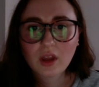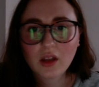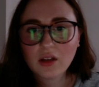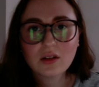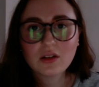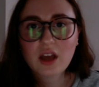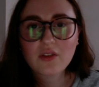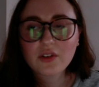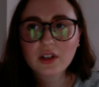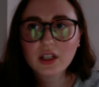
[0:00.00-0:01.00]
It
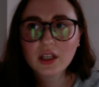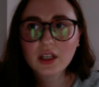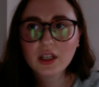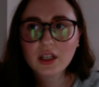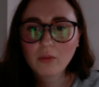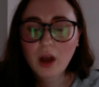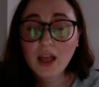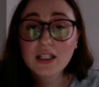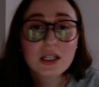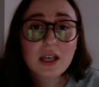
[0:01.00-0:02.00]
definitely
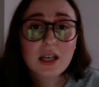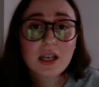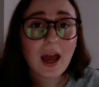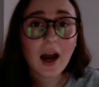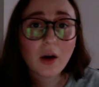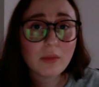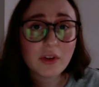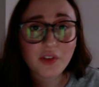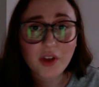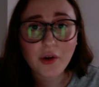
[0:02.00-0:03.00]
it didn't help
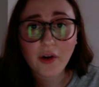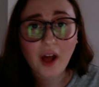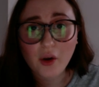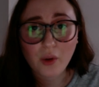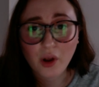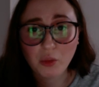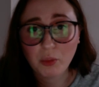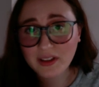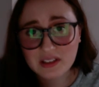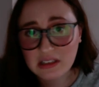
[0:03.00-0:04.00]
me figure out how to run a
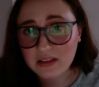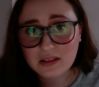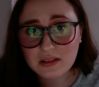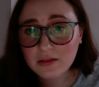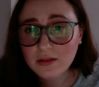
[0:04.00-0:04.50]
business.